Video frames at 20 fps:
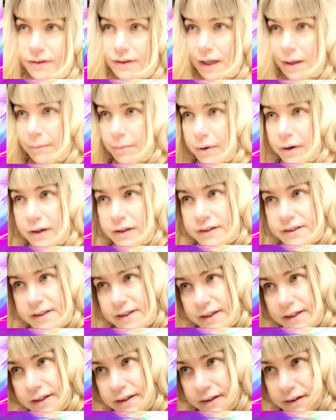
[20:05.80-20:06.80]
that part's
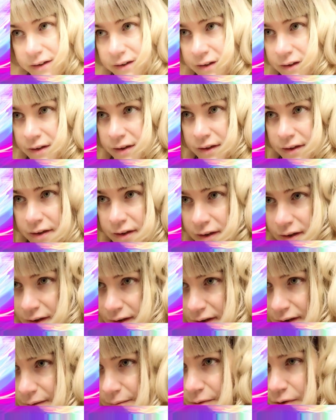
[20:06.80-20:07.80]
there.
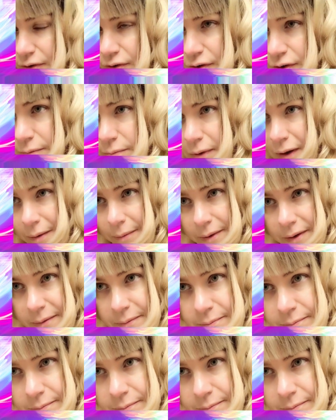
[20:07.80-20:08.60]
You could probably